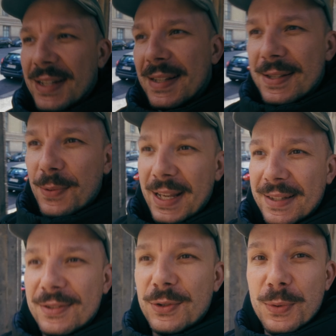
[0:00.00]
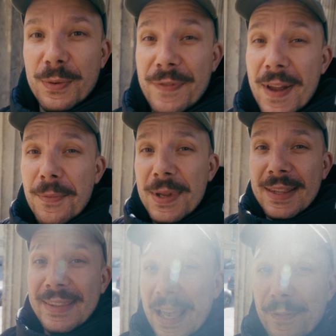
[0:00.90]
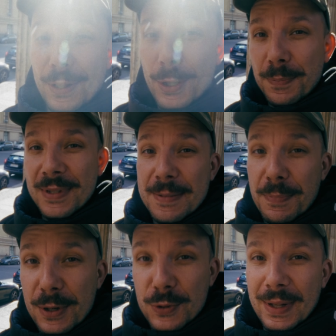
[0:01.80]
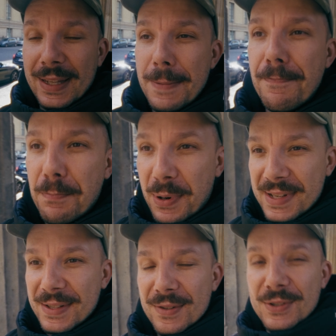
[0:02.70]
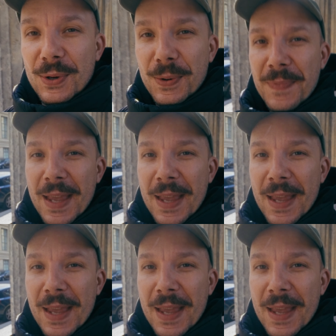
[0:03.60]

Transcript: is related to very developed spiritually person. So